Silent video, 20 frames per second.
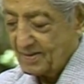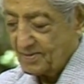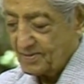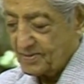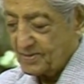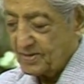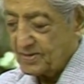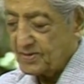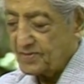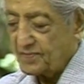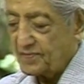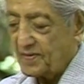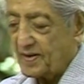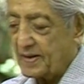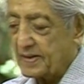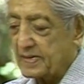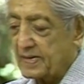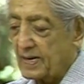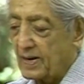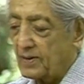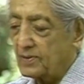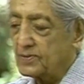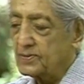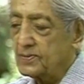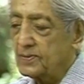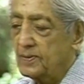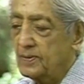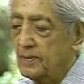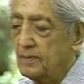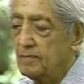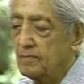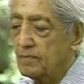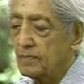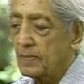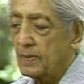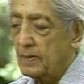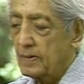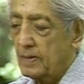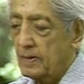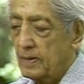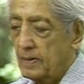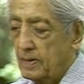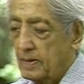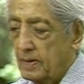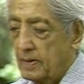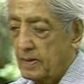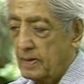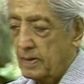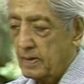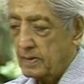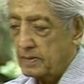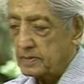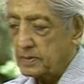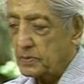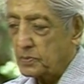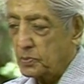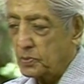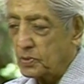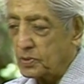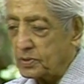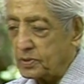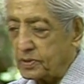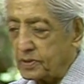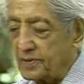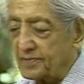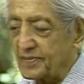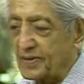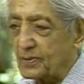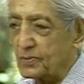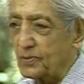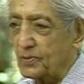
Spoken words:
We're going to find out the worth of the